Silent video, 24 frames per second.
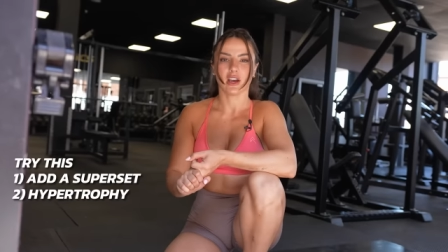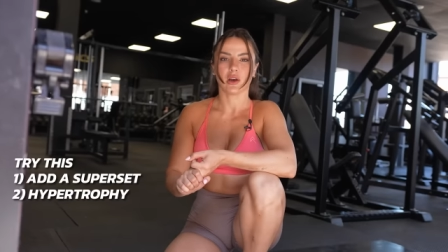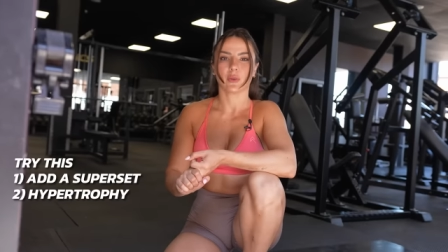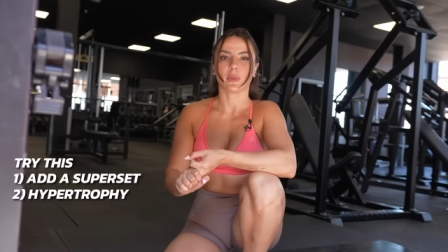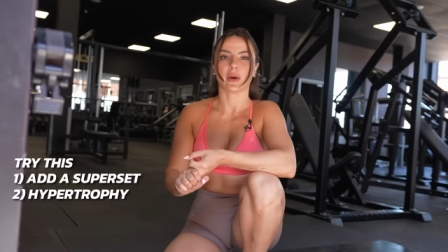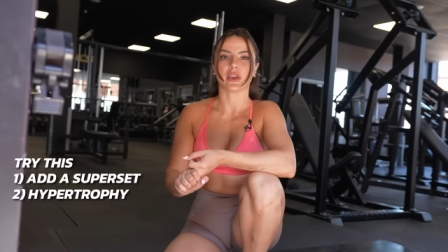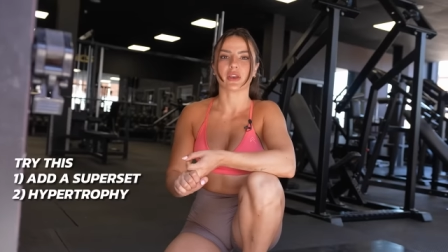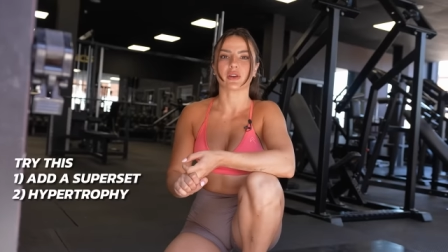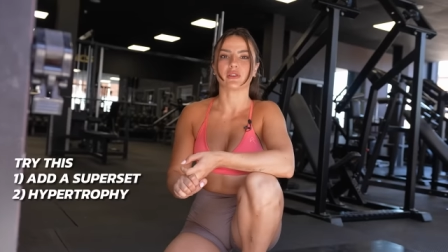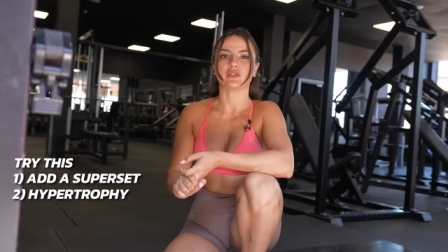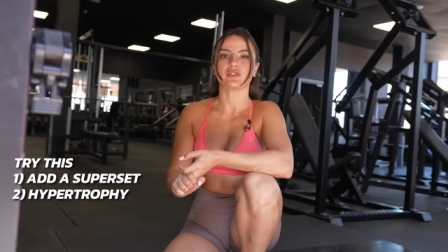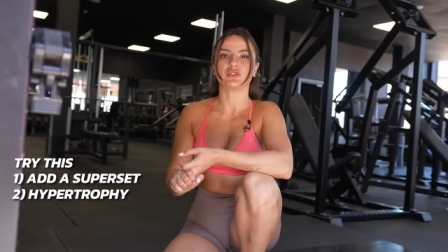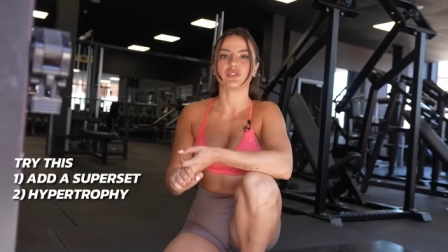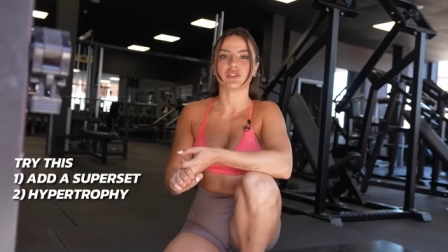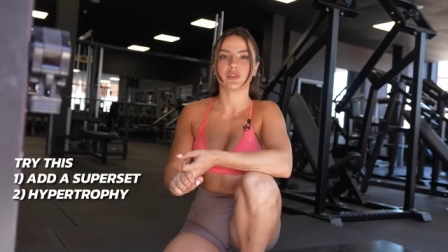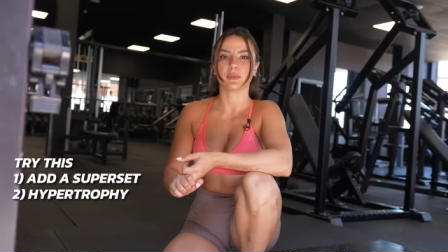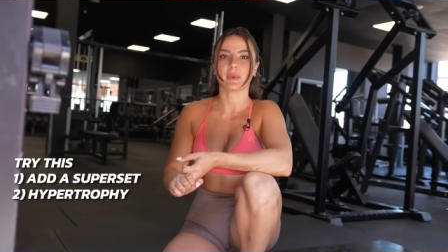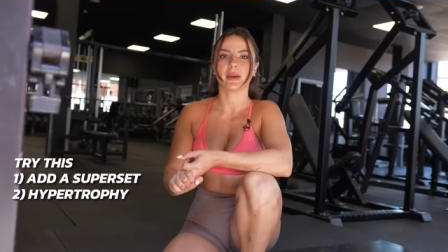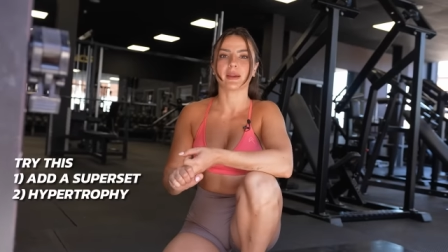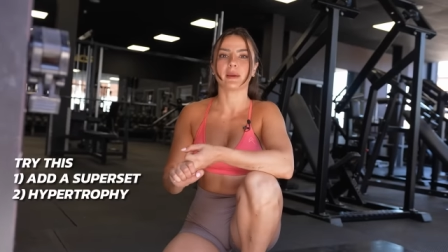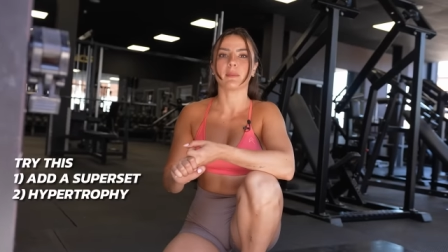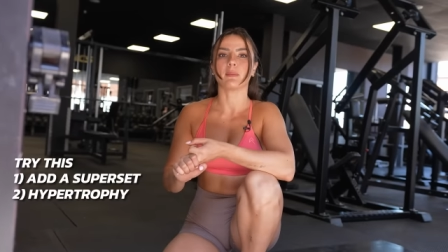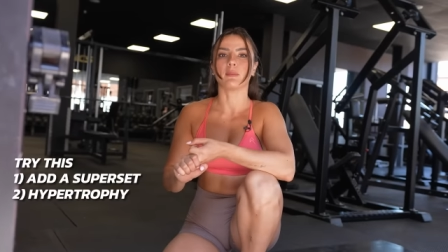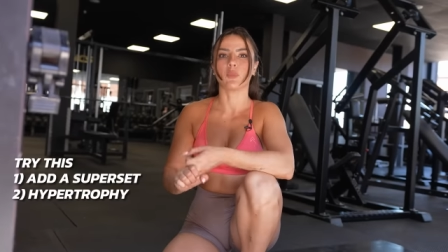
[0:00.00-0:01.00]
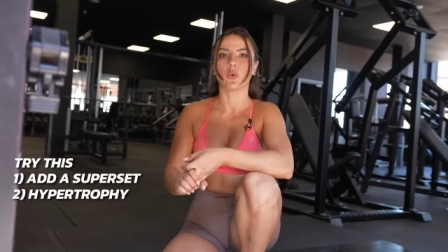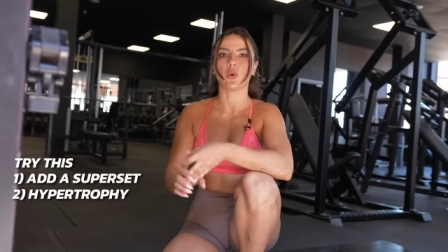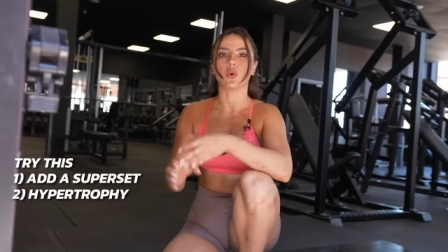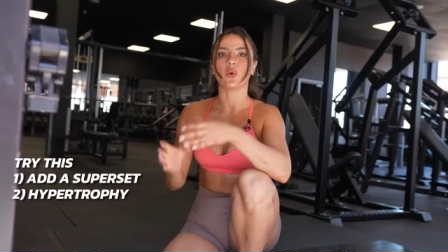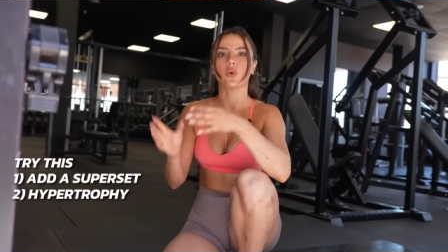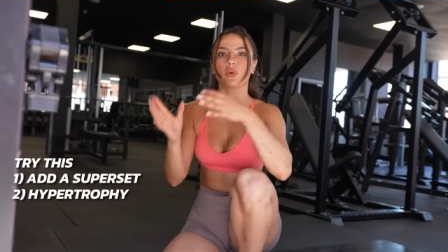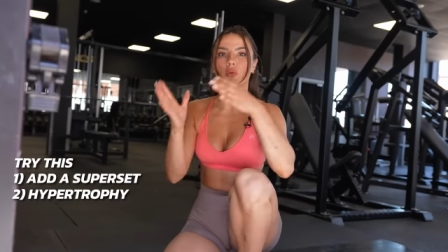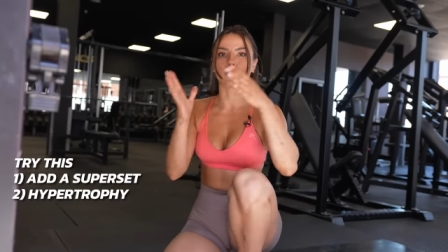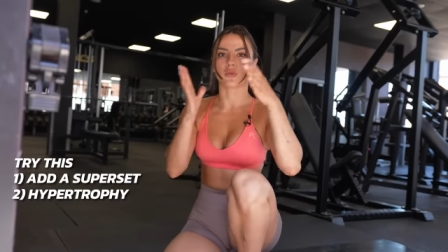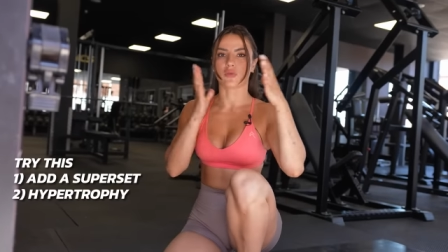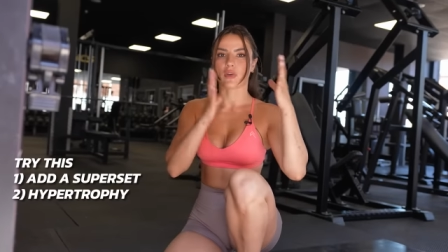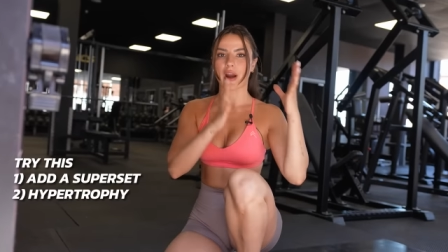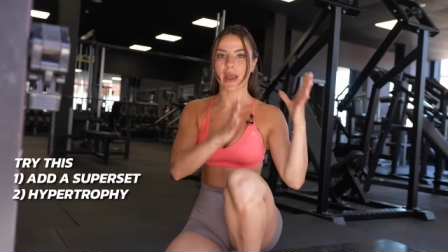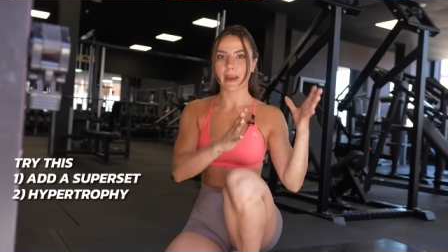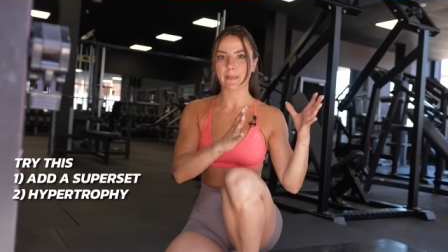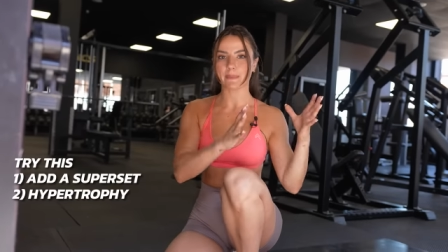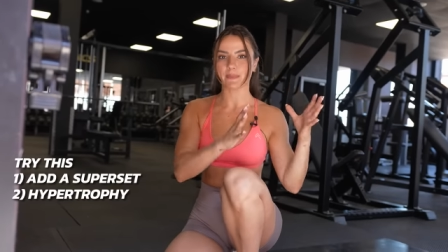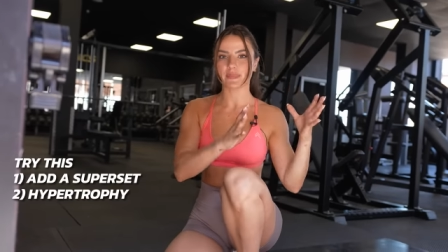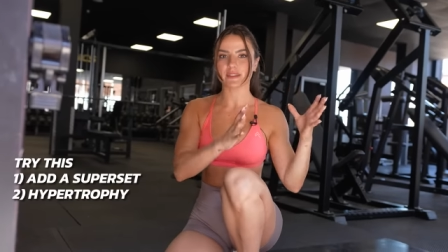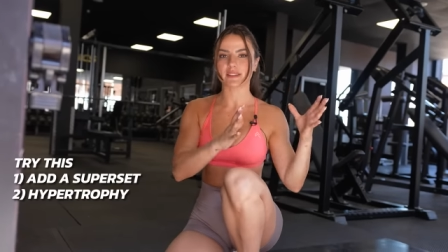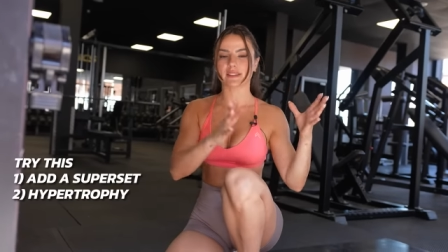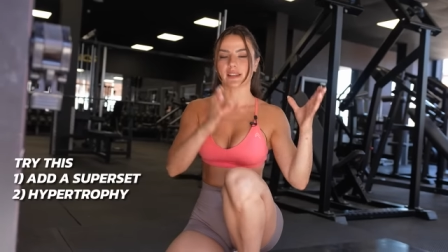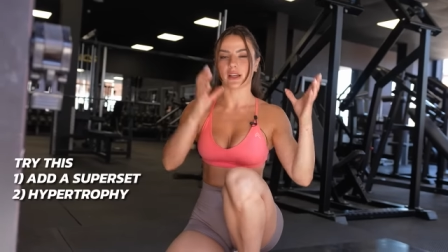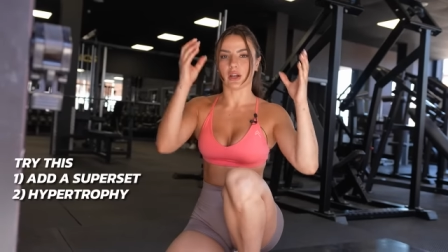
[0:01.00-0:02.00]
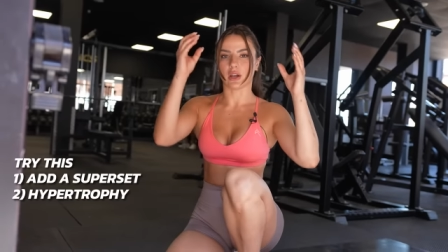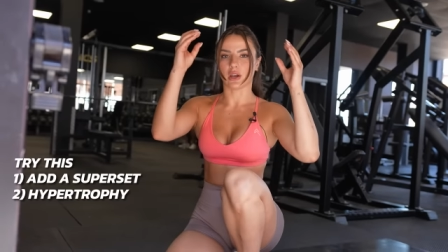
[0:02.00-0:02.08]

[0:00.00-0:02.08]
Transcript: where you're doing more reps,